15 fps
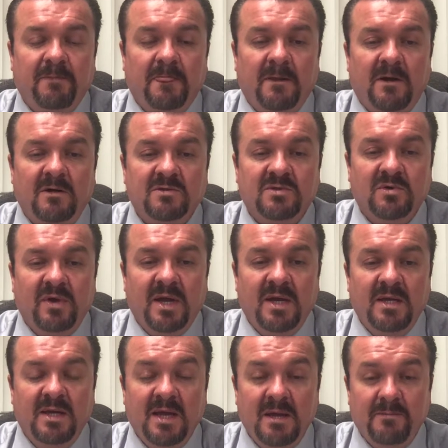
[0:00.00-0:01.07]
Also,
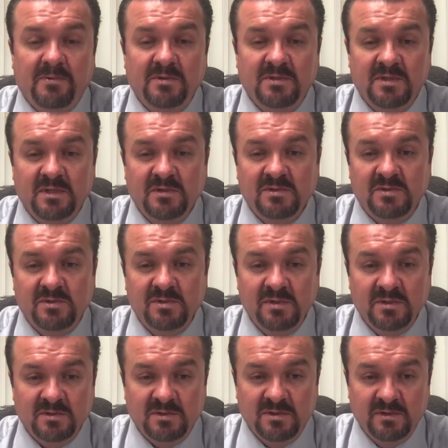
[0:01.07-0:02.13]
88% of
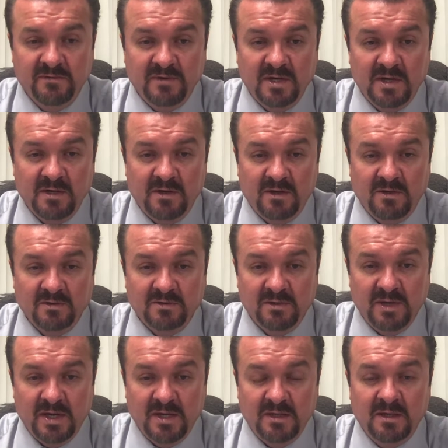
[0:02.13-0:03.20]
students surveyed also
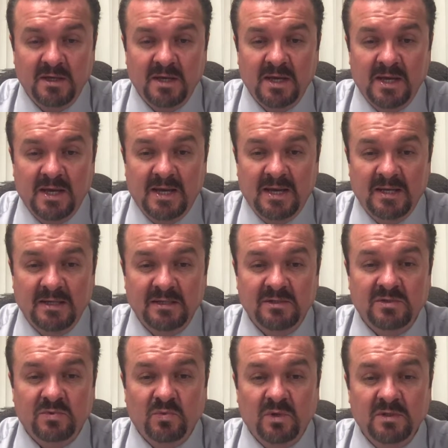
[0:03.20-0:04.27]
ate at
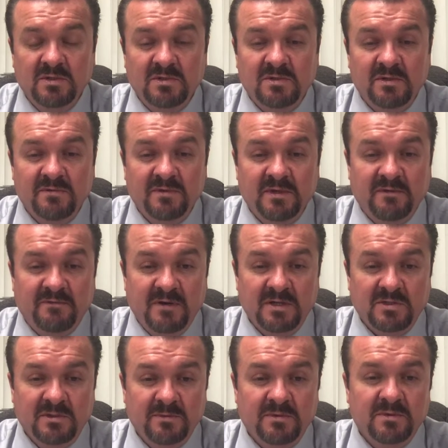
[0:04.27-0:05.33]
least 1 serving of
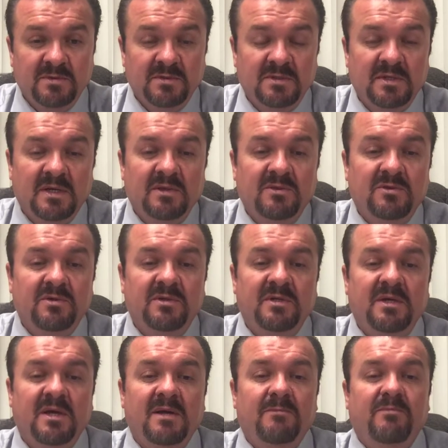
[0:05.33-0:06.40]
vegetables, and
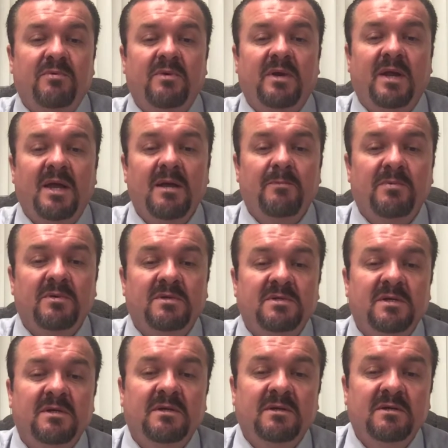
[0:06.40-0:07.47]

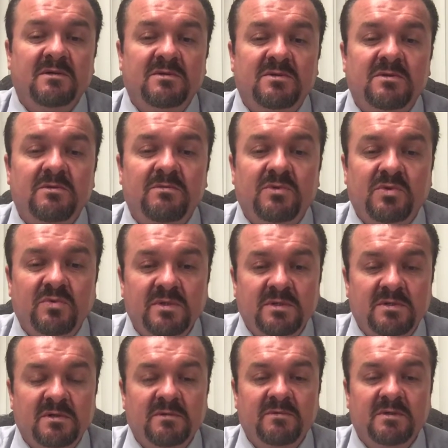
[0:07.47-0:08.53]
38.8% consumed 3
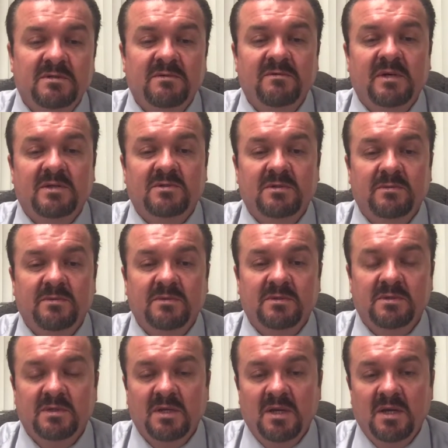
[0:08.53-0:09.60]
servings of vegetables.